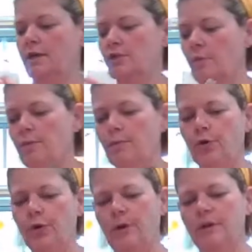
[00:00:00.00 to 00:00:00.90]
So I'm going to
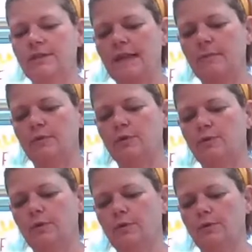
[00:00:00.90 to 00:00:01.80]
put about a
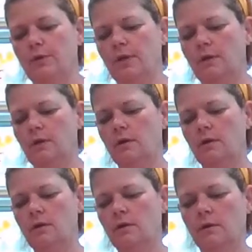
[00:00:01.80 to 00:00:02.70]
tablespoon in
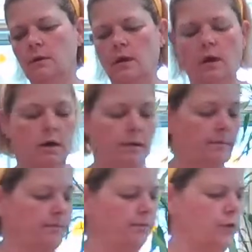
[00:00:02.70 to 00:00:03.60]
there,
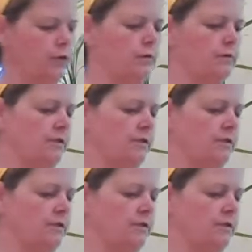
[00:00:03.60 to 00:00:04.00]
or